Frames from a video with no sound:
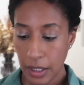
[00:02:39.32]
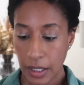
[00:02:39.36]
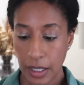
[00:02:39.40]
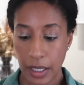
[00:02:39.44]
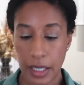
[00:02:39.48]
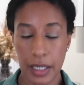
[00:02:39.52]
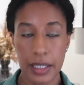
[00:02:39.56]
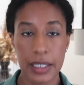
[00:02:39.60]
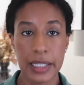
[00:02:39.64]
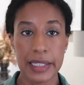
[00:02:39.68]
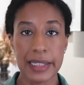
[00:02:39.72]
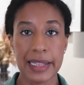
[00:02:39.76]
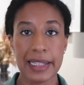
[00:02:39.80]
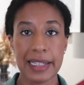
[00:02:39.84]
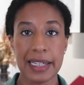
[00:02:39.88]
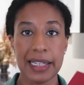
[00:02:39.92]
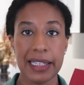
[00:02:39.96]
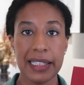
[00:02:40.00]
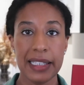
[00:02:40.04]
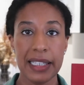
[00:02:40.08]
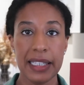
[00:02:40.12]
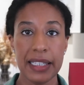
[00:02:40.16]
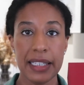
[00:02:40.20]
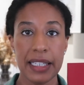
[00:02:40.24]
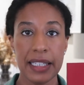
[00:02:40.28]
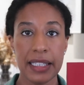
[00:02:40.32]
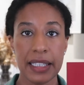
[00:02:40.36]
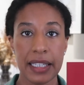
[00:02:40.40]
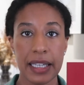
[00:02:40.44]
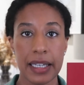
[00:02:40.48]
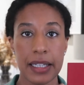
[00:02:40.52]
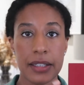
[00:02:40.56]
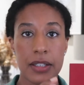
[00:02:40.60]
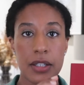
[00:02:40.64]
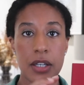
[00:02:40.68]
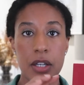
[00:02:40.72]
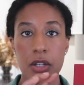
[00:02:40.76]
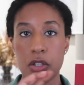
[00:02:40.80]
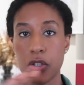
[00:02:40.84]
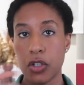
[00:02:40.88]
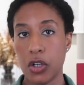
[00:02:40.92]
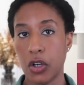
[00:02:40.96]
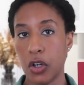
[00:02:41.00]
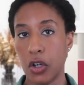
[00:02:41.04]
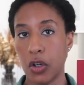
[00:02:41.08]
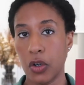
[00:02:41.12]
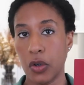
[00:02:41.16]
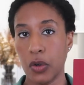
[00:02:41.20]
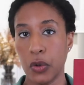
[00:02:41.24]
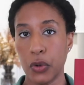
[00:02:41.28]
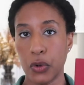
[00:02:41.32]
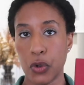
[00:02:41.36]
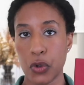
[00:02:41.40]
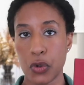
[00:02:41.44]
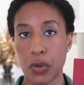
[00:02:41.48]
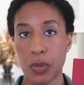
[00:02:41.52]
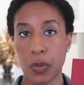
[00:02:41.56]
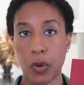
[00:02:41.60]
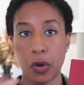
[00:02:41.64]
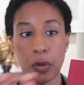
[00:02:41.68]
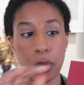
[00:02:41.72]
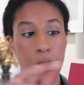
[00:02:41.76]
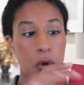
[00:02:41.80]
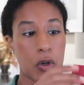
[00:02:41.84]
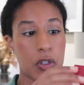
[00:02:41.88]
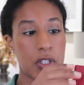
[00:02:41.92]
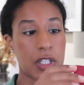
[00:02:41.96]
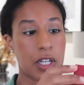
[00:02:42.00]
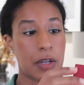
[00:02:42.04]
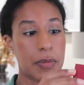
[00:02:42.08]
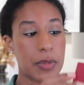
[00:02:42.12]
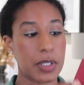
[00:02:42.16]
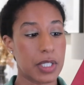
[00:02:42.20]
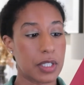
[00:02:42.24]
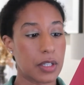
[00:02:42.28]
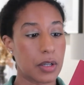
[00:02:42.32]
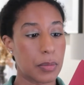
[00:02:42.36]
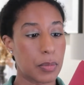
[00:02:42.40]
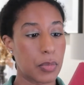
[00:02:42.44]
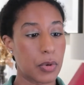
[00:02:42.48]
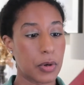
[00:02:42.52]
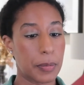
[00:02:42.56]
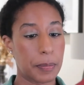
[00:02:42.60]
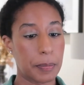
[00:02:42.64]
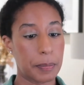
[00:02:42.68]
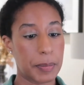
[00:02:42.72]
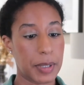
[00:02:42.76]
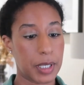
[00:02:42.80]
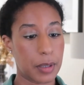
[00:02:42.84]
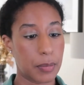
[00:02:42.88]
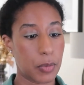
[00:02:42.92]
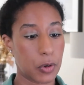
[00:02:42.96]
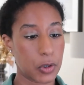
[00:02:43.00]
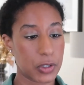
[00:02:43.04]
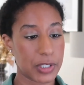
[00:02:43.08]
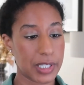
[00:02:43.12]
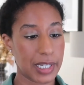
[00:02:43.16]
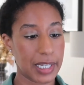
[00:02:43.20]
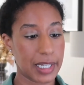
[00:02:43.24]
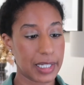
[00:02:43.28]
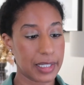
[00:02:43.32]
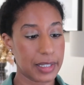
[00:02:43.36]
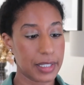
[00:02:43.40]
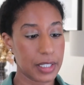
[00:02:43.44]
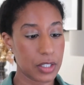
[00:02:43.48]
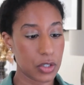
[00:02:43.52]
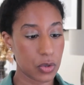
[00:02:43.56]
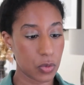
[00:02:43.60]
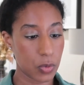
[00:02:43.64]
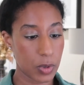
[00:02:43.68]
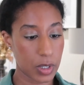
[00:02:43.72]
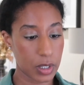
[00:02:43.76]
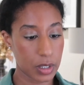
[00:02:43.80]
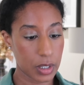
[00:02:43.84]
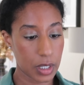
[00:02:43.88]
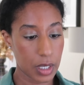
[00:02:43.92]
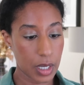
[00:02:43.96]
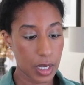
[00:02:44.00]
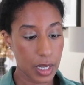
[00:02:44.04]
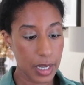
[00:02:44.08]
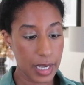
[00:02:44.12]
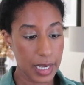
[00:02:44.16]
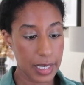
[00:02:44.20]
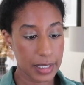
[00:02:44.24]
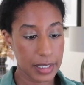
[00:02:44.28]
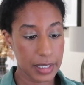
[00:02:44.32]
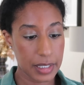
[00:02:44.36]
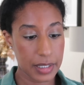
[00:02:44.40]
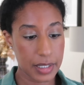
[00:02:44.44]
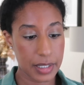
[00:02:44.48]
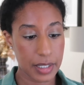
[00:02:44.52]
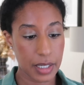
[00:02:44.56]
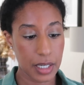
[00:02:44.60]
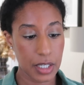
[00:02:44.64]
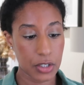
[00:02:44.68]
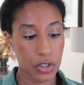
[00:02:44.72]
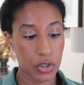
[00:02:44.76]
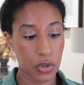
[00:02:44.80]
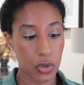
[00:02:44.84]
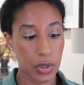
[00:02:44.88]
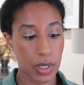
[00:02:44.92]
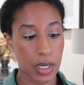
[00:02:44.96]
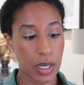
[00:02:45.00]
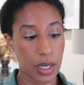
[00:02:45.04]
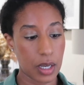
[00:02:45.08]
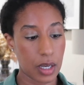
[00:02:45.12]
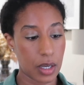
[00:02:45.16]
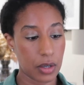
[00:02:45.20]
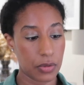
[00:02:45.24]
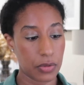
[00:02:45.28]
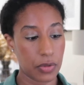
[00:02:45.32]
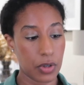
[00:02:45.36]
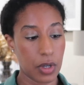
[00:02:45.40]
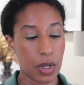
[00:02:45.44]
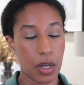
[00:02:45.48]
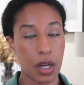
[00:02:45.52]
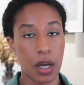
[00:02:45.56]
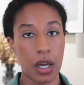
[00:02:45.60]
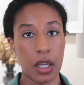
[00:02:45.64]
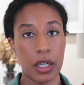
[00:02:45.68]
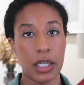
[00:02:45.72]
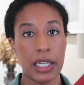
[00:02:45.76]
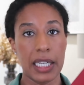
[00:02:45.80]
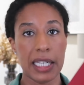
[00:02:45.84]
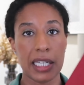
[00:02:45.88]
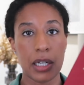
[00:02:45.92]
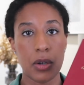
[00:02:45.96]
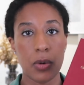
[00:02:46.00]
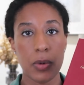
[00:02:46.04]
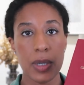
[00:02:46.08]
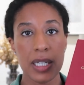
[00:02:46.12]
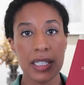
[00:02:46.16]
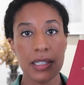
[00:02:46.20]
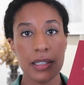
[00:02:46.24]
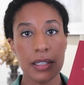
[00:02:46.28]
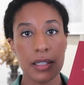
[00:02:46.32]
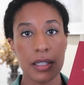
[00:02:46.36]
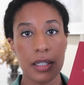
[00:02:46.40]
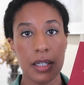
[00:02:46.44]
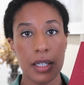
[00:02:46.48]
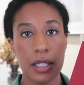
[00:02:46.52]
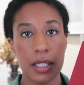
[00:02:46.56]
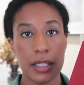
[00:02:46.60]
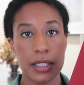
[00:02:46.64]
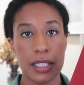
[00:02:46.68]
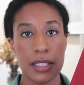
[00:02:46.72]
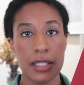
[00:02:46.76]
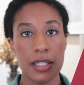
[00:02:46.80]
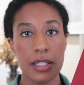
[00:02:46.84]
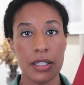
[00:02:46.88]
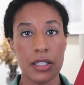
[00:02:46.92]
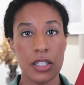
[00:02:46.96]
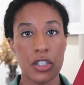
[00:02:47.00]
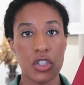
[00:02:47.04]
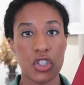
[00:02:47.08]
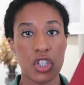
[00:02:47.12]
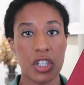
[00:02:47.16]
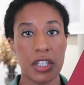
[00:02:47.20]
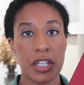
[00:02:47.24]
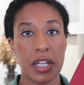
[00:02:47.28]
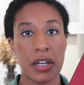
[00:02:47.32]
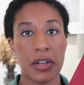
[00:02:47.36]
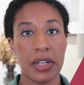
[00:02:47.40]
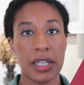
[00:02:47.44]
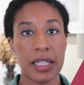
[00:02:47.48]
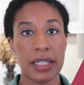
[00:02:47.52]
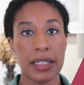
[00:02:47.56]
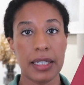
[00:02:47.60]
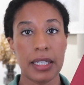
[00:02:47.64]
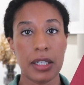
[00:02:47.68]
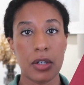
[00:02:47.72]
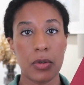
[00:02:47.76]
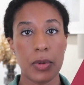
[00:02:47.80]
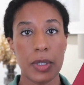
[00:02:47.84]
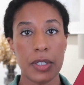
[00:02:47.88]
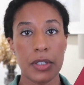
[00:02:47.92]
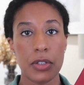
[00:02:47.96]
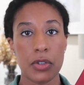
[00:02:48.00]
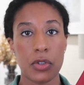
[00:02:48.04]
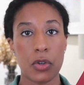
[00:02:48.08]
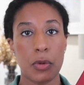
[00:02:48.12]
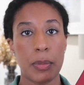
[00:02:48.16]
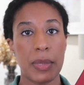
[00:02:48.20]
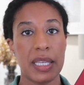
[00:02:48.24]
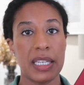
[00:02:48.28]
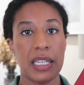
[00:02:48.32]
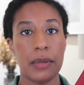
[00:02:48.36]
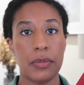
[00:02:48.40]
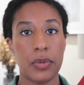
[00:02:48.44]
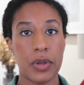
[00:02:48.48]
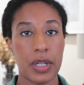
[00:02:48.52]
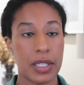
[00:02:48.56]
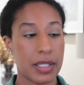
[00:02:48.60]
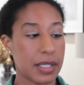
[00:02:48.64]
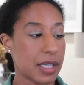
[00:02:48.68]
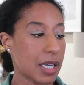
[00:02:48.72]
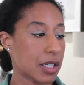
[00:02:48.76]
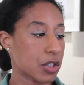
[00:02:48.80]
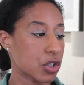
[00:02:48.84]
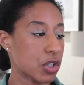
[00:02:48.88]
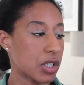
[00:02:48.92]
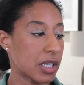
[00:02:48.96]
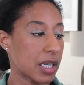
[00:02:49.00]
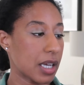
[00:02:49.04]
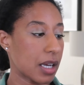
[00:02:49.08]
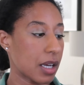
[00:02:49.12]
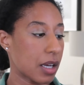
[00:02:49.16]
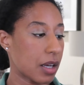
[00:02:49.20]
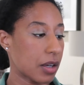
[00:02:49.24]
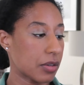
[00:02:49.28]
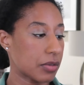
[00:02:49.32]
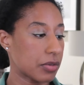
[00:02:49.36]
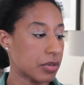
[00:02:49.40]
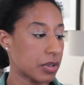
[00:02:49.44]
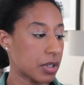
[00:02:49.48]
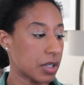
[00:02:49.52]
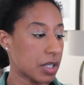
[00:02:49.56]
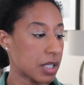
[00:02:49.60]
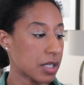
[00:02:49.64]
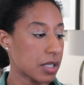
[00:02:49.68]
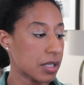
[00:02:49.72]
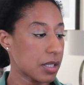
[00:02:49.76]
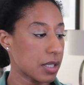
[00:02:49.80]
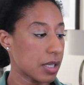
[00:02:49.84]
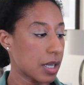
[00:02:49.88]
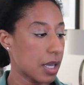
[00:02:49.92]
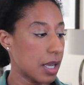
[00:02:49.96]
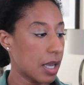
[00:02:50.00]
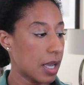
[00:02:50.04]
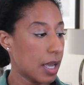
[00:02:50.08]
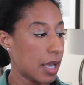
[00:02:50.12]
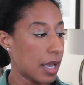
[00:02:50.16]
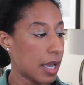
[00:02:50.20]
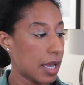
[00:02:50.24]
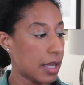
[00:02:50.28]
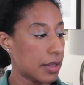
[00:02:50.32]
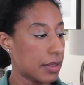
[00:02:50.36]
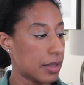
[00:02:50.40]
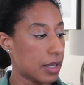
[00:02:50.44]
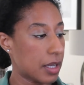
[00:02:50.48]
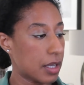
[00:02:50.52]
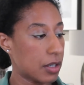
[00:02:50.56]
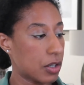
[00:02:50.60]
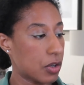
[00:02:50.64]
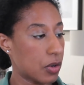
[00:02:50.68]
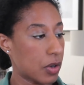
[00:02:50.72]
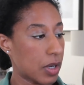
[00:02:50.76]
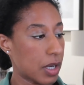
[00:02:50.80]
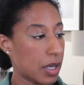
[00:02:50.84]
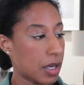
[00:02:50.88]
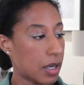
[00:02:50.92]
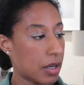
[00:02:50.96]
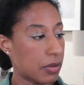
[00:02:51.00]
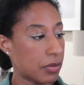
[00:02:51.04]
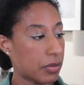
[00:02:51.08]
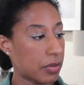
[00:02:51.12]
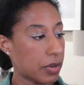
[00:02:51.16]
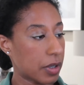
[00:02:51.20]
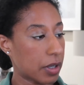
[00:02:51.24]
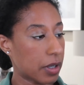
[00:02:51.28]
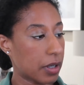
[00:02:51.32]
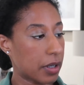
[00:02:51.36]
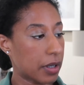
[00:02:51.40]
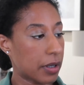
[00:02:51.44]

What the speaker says: a little cleaning kit, so the small box comes in a big box like this one, and inside you have a liquid. This is a generic liquid, so many brands actually have this. And then you have